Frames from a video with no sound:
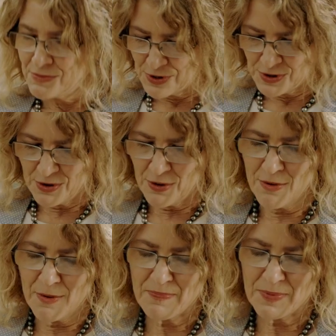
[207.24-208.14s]

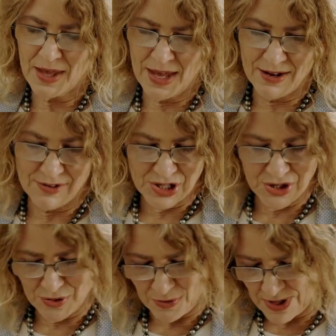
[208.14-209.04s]
So, in
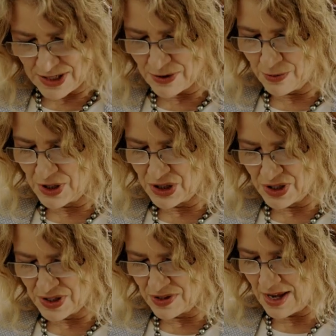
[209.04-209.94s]
addition to this,
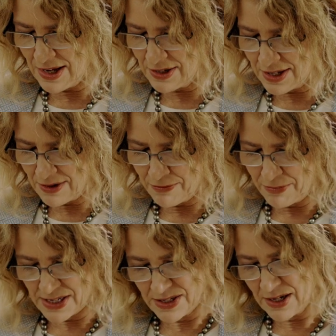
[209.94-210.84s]
which is taken
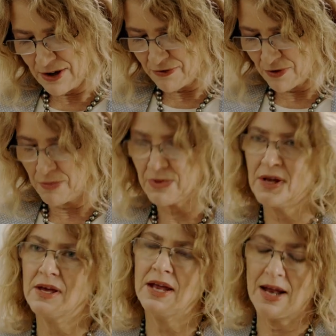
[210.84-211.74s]
basically from
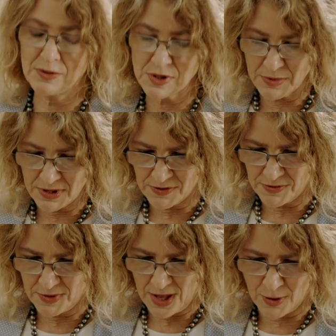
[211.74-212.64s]
the
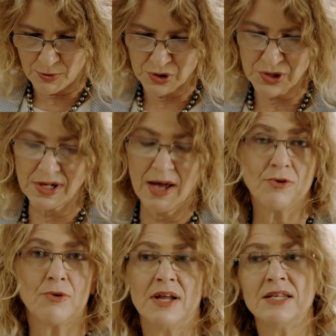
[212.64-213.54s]
announcement, I would just
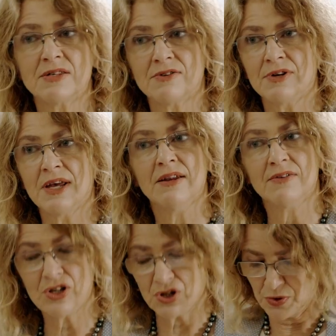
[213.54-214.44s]
like to list, in
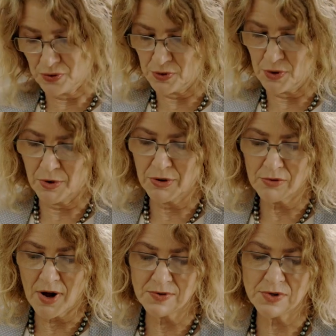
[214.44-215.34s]
addition to your
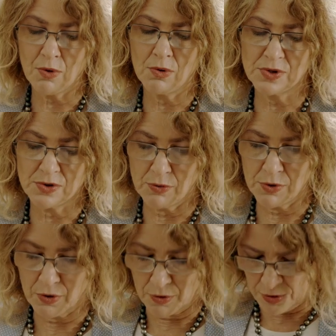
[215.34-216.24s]
monographs, also
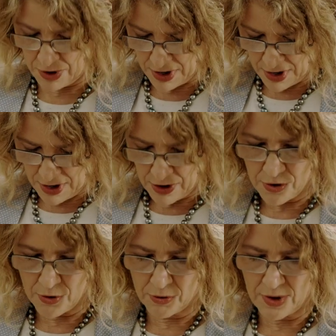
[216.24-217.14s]
your,
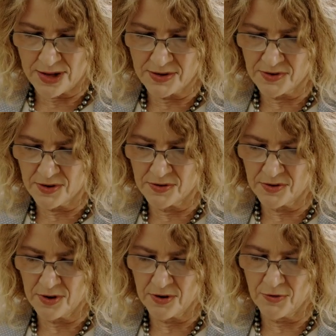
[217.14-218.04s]
your
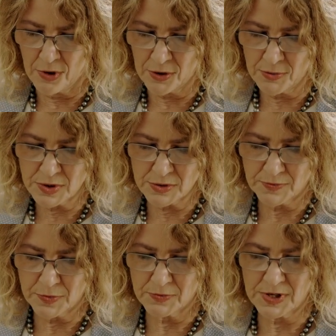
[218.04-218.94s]
edited uh,
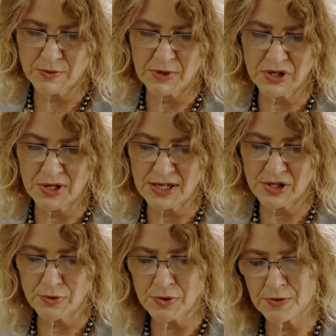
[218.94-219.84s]
volumes and special
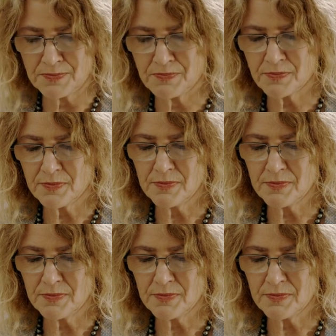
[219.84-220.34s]
issues.